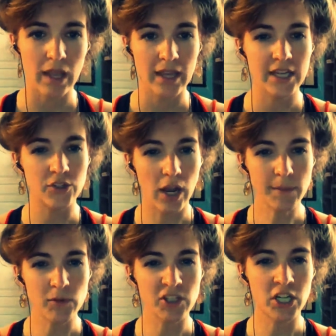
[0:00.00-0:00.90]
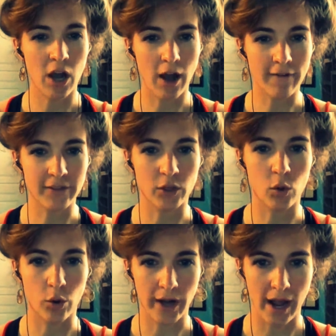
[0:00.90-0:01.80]
He drops Richie off at the
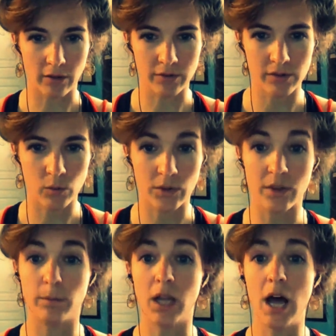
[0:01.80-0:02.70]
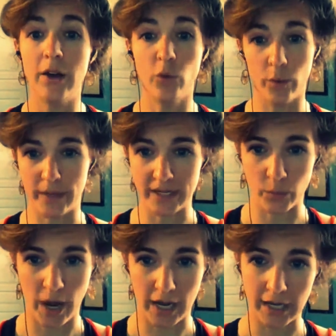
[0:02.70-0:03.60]
courthouse, where the blonde woman is
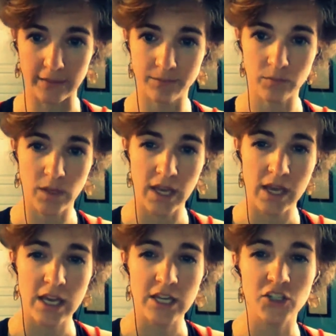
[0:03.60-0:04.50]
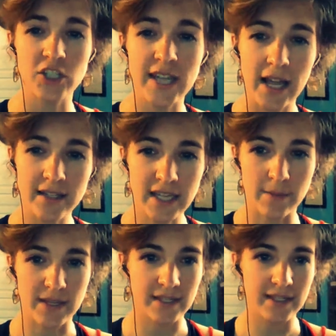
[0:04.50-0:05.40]
waiting. She tells him
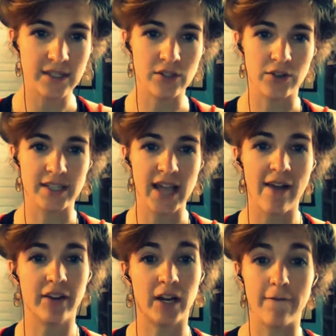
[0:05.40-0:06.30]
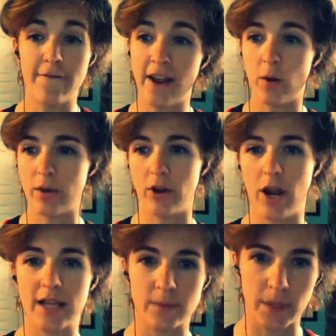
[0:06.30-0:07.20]
his sister is having an affair with her
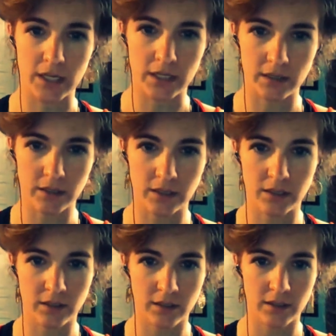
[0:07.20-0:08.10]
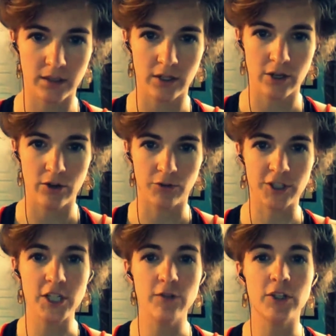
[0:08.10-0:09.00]
husband.
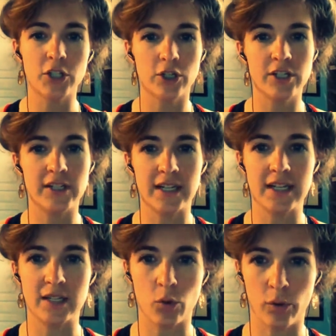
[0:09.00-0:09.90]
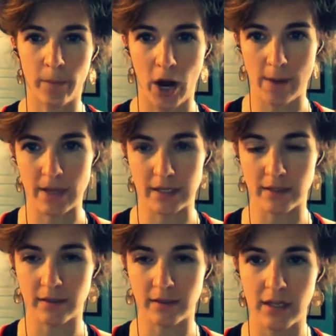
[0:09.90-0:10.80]
Richie returns to his own apartment
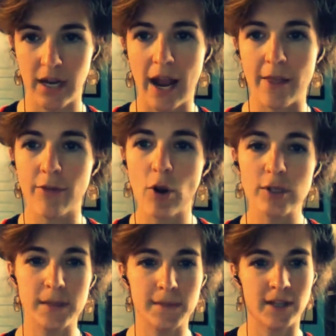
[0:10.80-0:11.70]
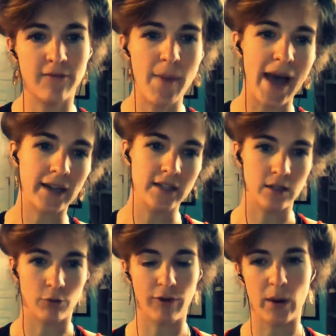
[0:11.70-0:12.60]
and throws himself back into
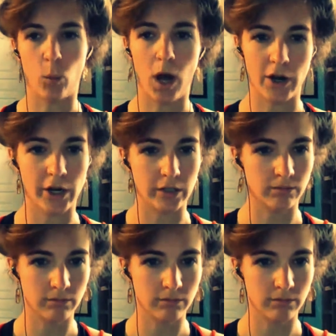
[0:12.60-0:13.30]
the red water.